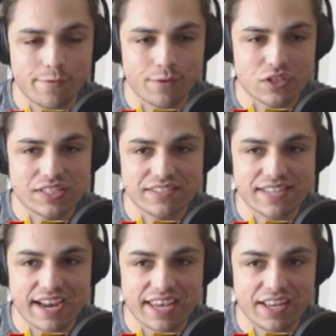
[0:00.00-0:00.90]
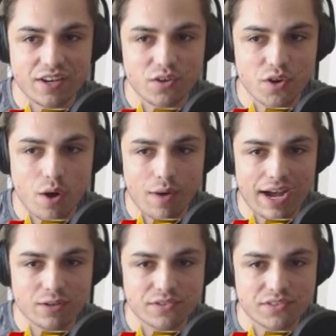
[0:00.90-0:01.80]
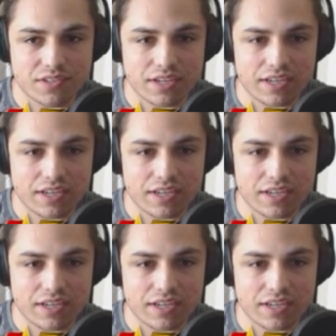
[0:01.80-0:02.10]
First and second, no outs.